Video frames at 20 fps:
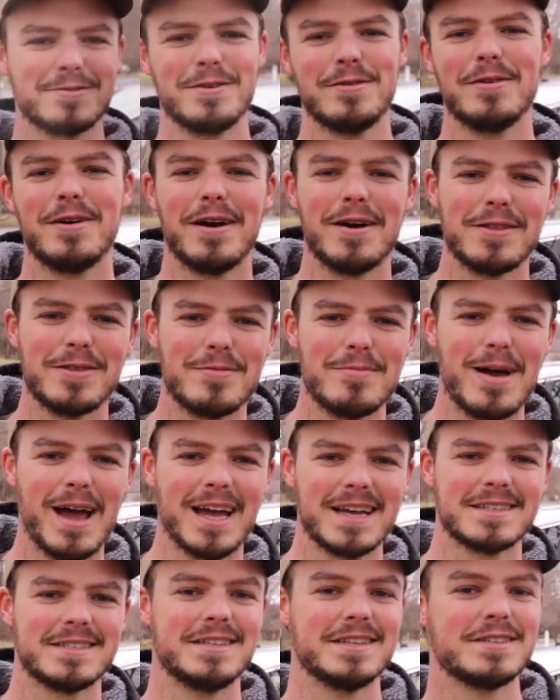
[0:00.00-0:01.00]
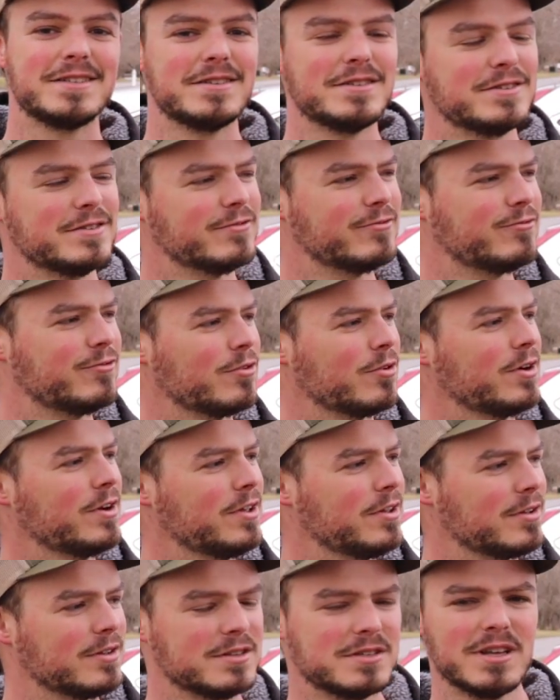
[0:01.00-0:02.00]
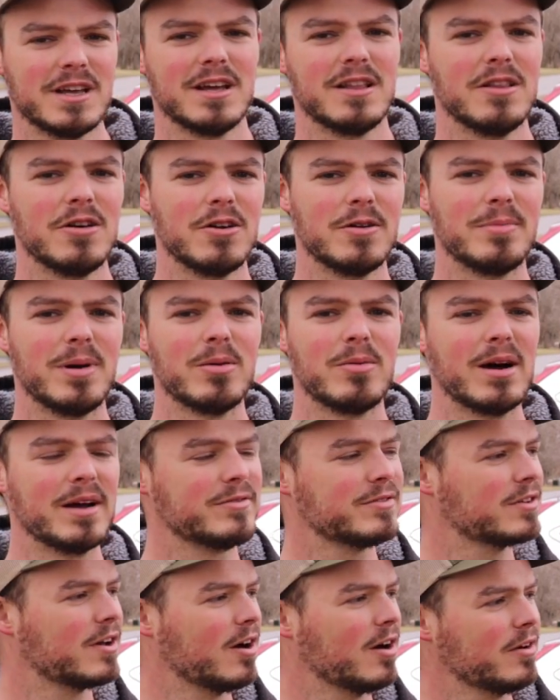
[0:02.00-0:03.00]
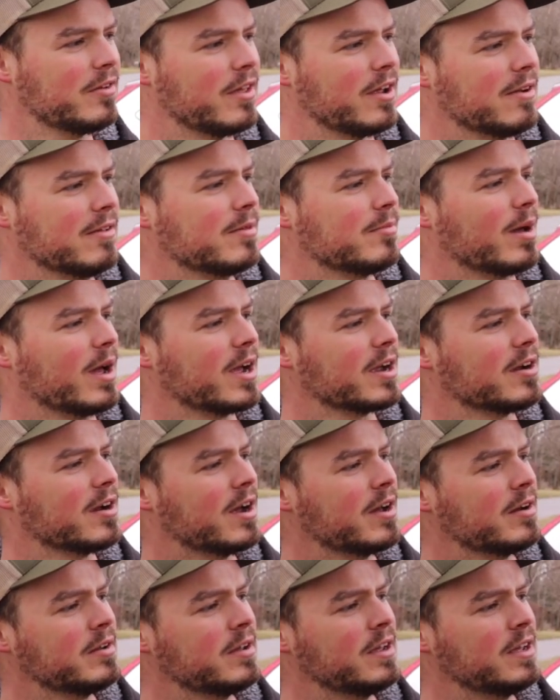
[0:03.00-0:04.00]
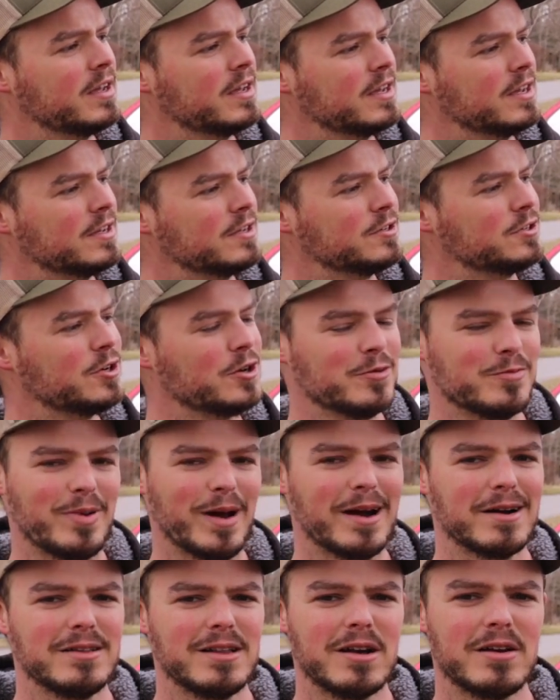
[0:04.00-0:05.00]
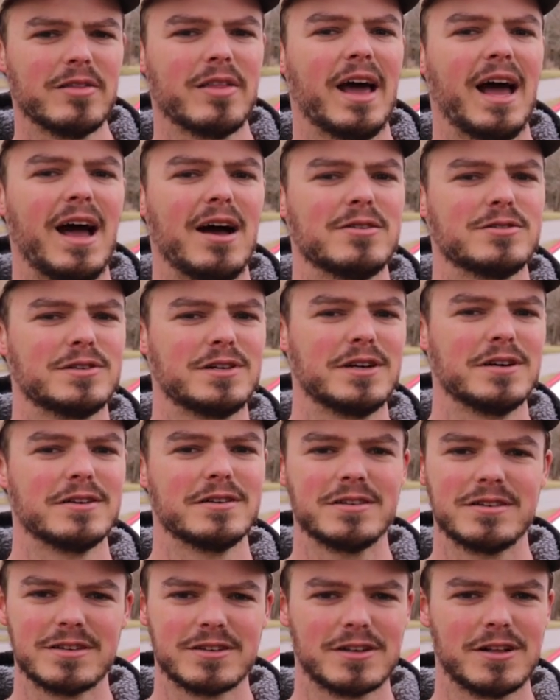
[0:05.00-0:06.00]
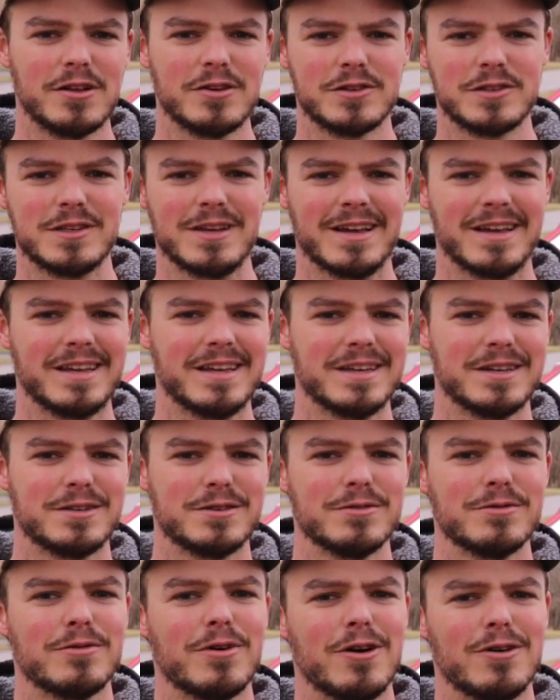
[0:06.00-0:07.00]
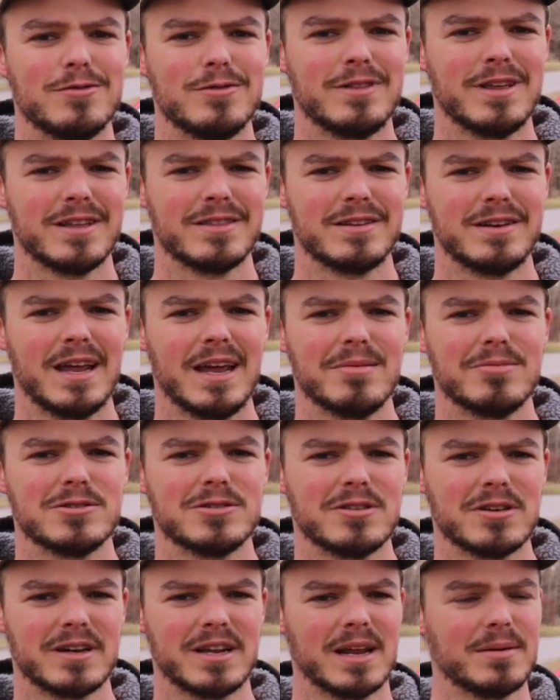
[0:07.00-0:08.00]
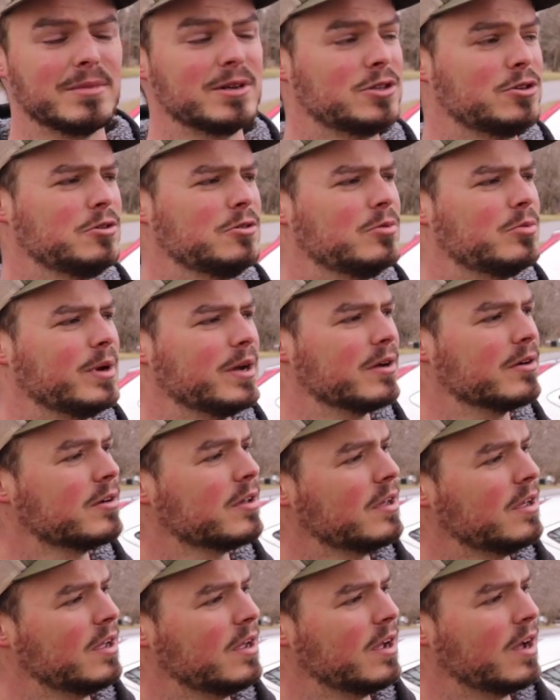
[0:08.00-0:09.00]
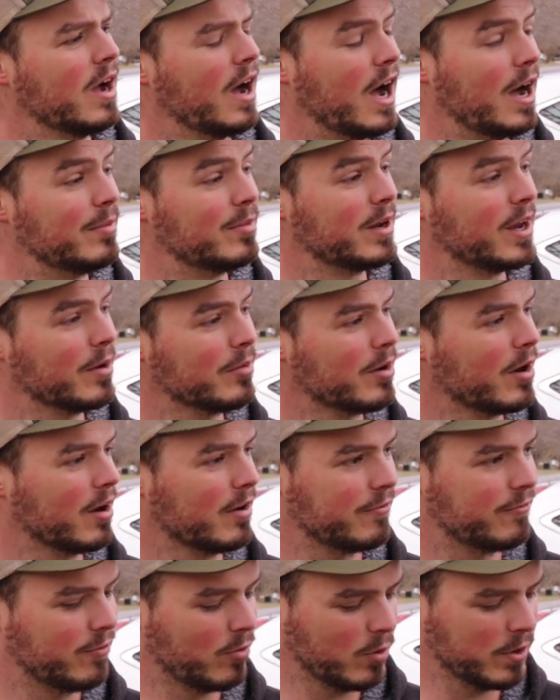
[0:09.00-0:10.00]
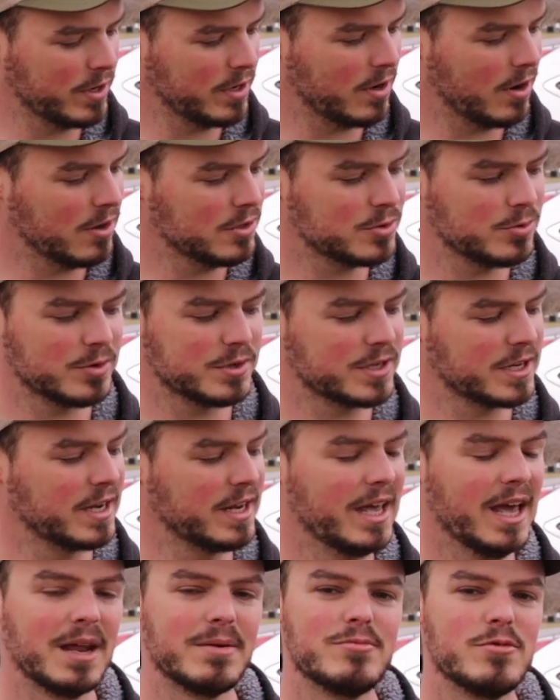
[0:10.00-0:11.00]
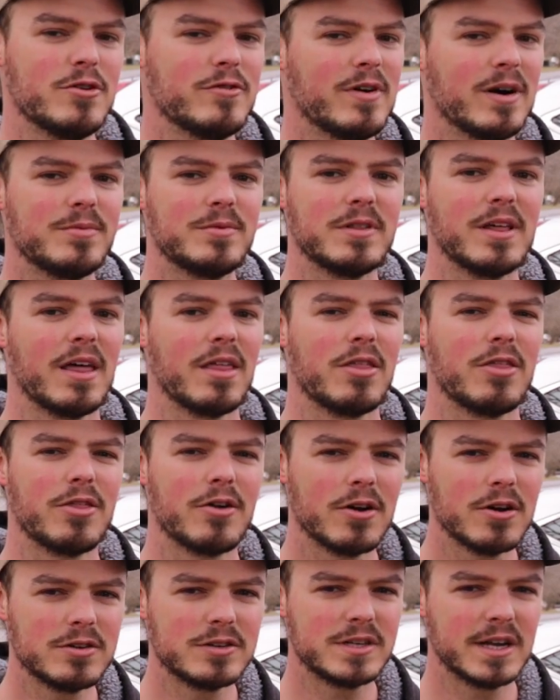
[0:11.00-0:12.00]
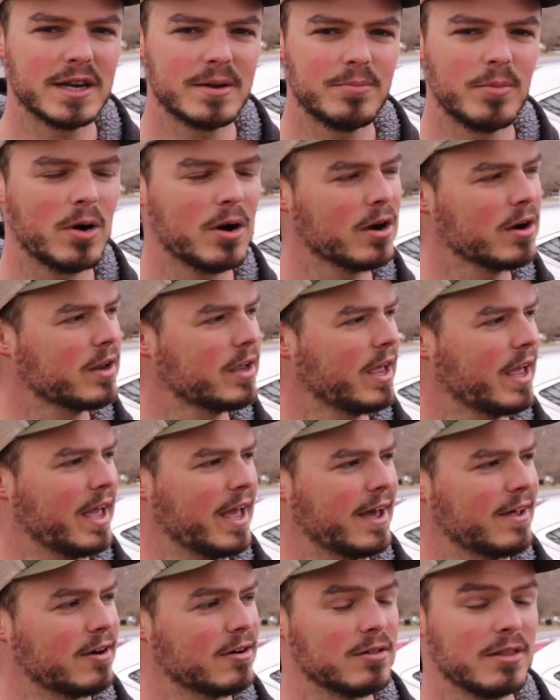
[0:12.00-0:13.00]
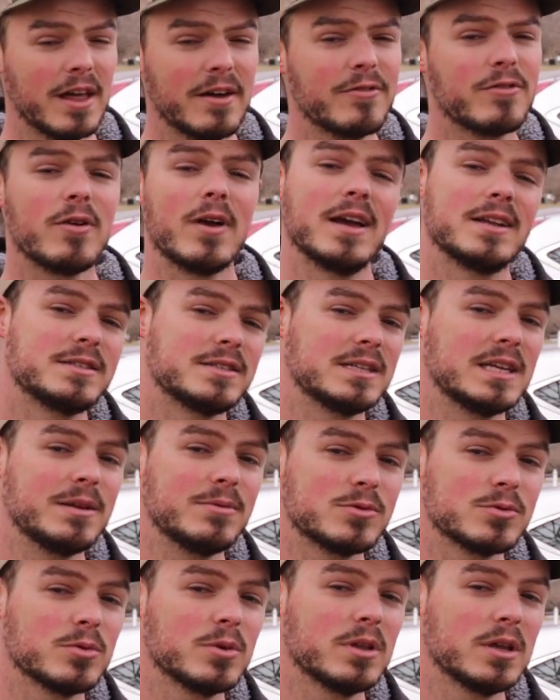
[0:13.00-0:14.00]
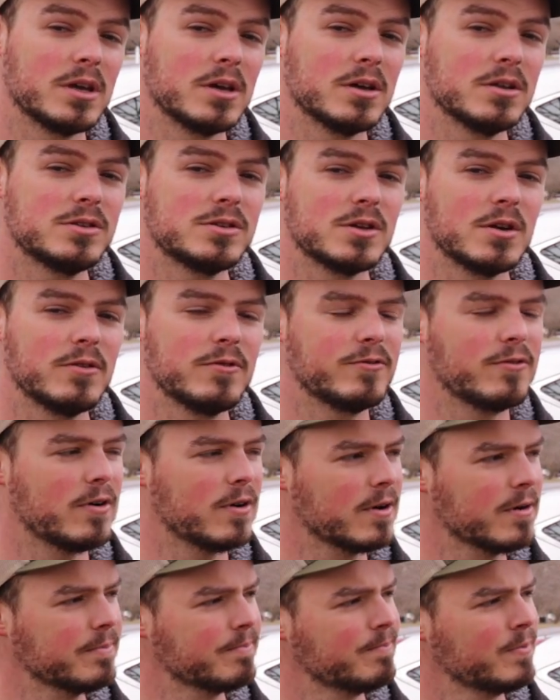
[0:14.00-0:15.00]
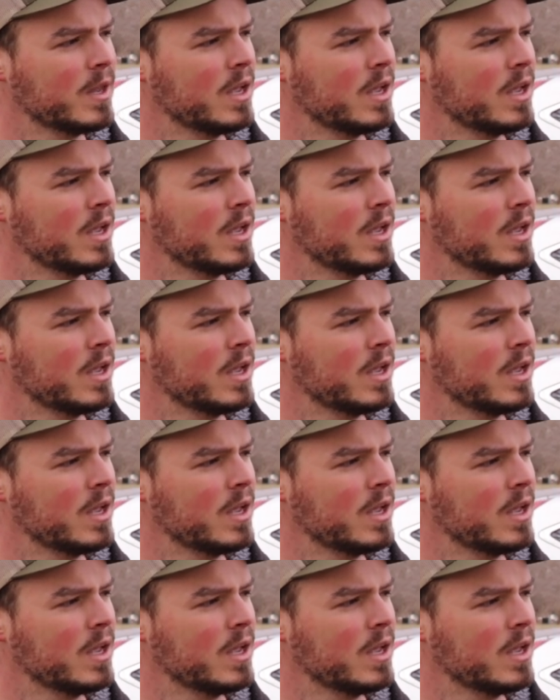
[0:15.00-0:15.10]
so here we are at the max distance of 40. You can say hello to my wife's car there in the background. Shooting parallel to the house here. This is as close as I can get to the road without the neighbors looking at me too weird. But here we are at 40 yards. We're just gonna again move up to that third tick mark, and our left right seems really good so far.